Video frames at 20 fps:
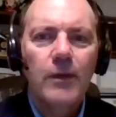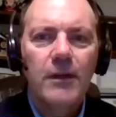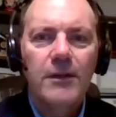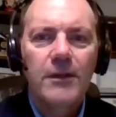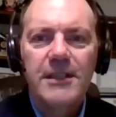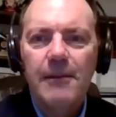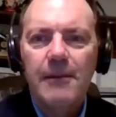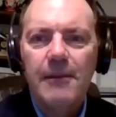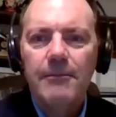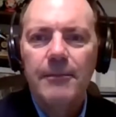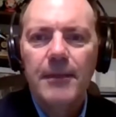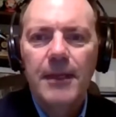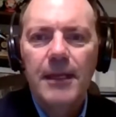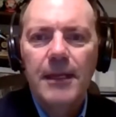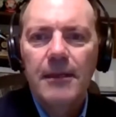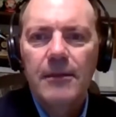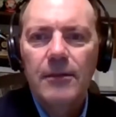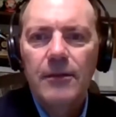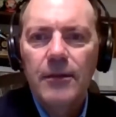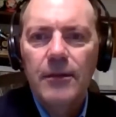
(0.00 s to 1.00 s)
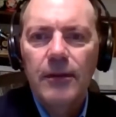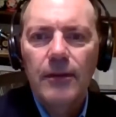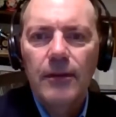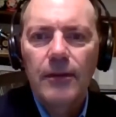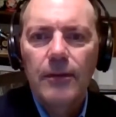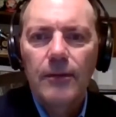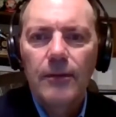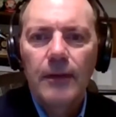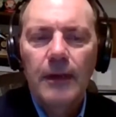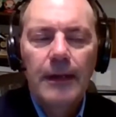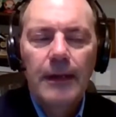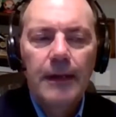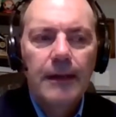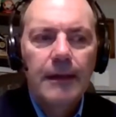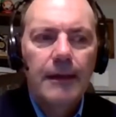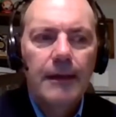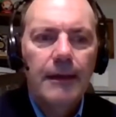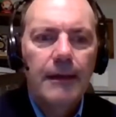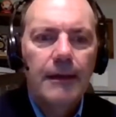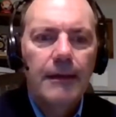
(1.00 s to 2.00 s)
What does that mean to
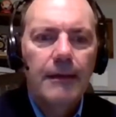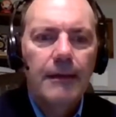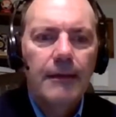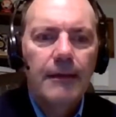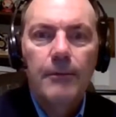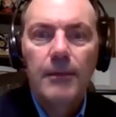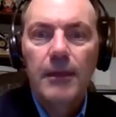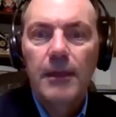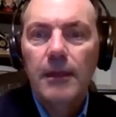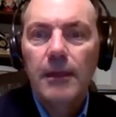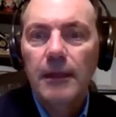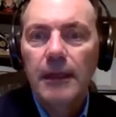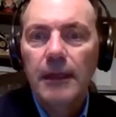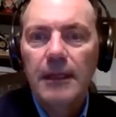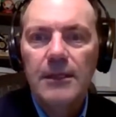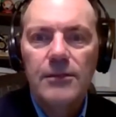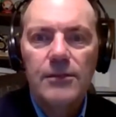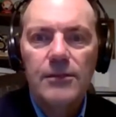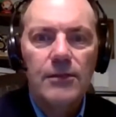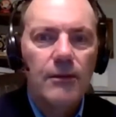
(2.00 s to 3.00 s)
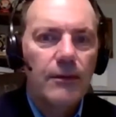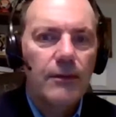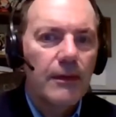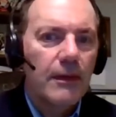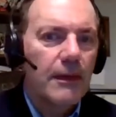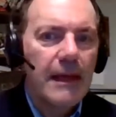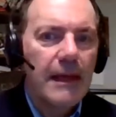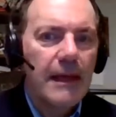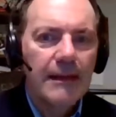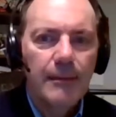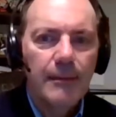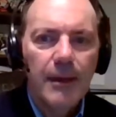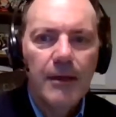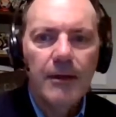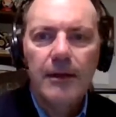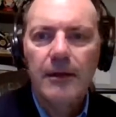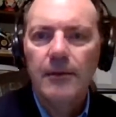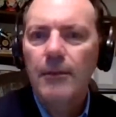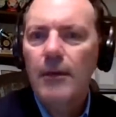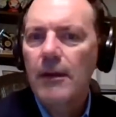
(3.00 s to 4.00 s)
uh, the Middle East or the Latin
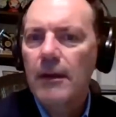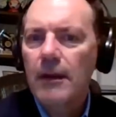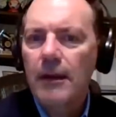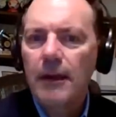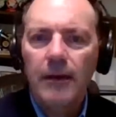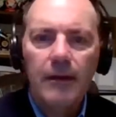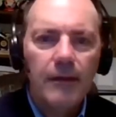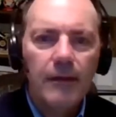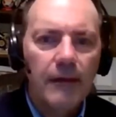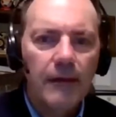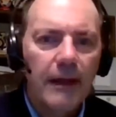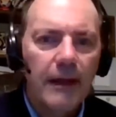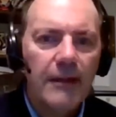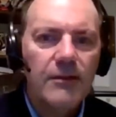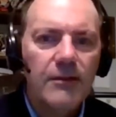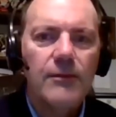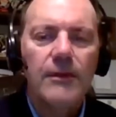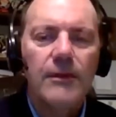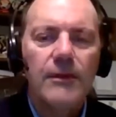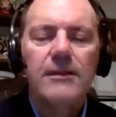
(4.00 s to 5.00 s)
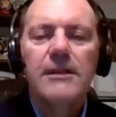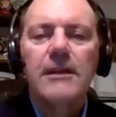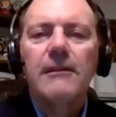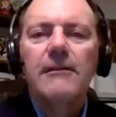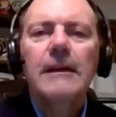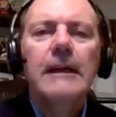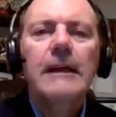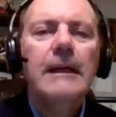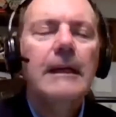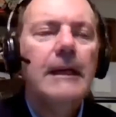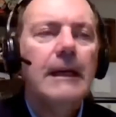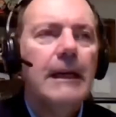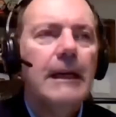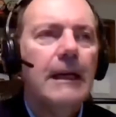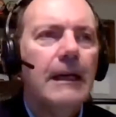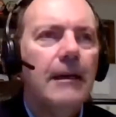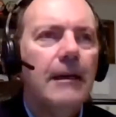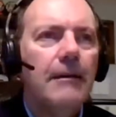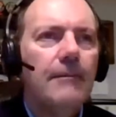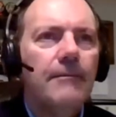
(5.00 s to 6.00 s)
American market or that sort of stuff?
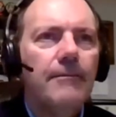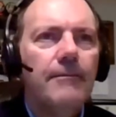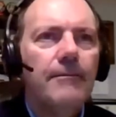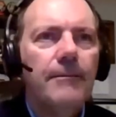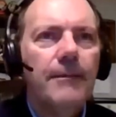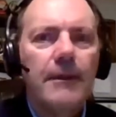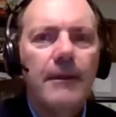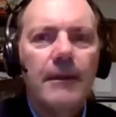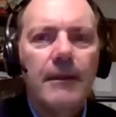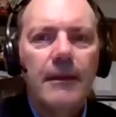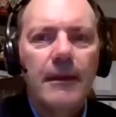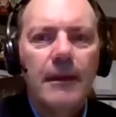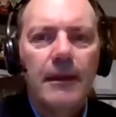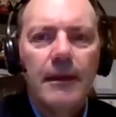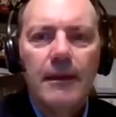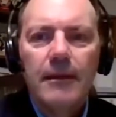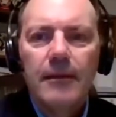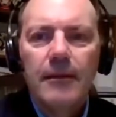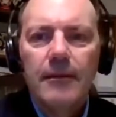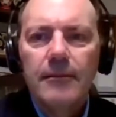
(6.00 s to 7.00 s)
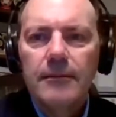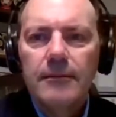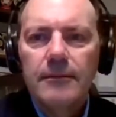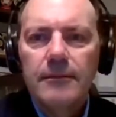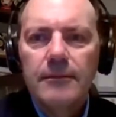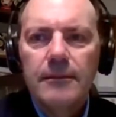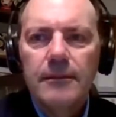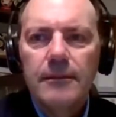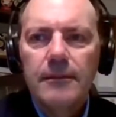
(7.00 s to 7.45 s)
Um, um